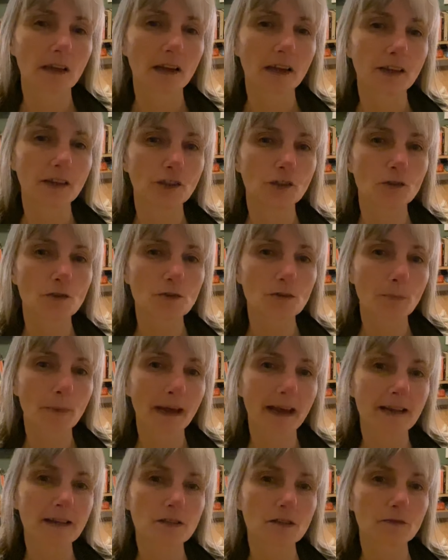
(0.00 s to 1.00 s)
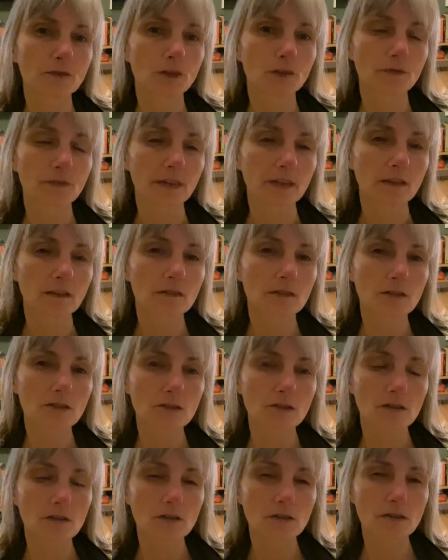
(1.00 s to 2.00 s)
and use the pads of your fingers
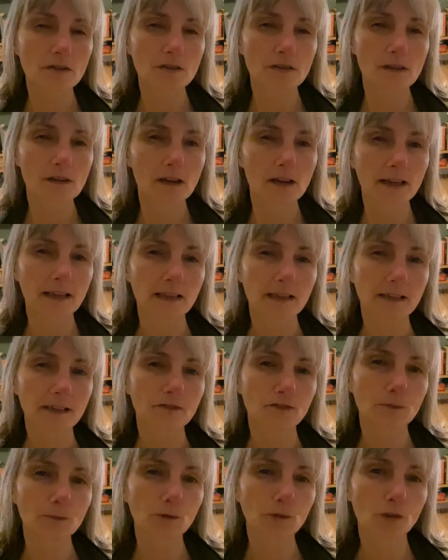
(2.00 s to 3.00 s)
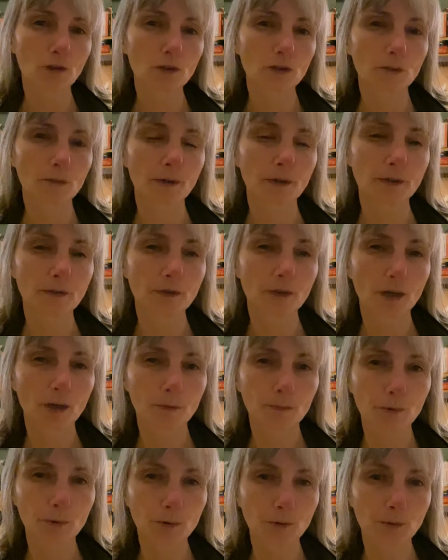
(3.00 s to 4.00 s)
to just slightly from your collarbone
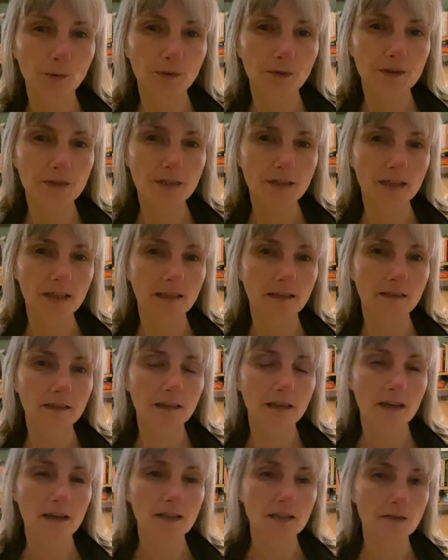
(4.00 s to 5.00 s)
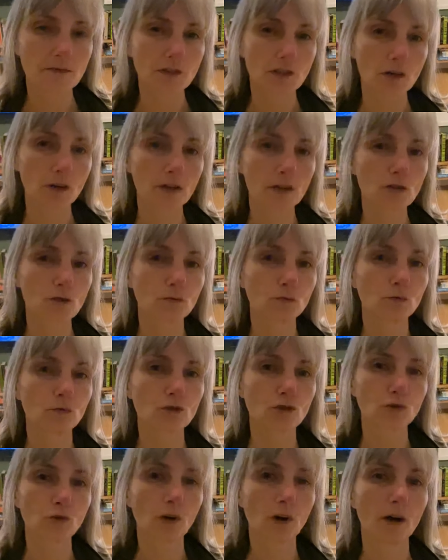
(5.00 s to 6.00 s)
pull the skin as if it's going towards
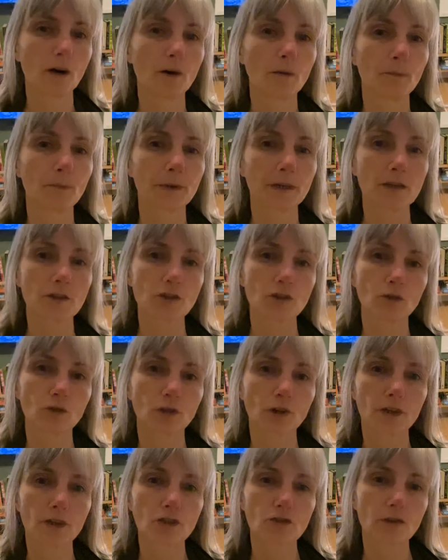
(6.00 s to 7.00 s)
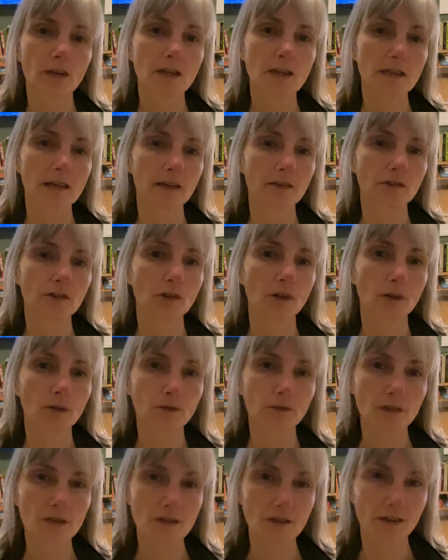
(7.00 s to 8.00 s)
your armpits. You're not going straight down, you're going on
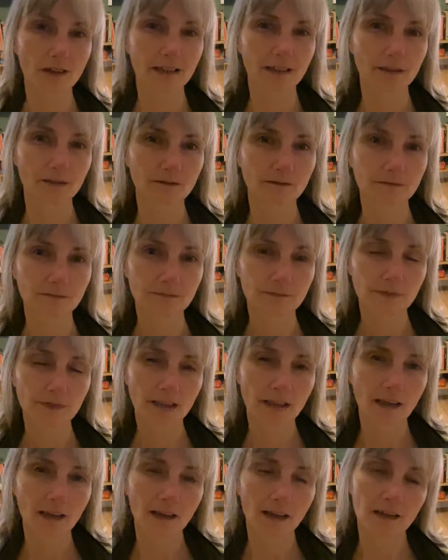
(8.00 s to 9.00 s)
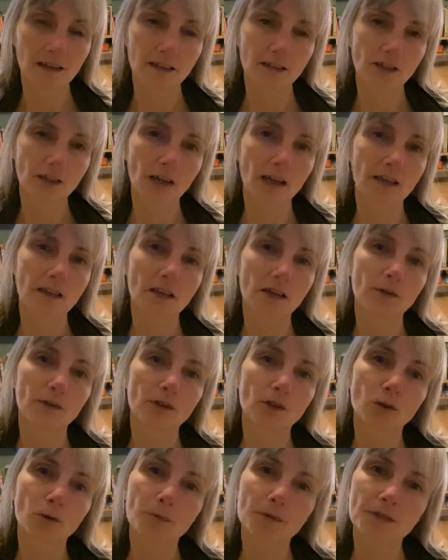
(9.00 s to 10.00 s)
a diagonal. And let your head go in
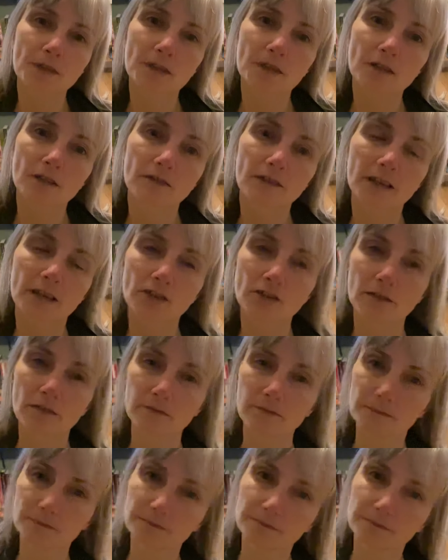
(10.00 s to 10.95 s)
the opposite direction.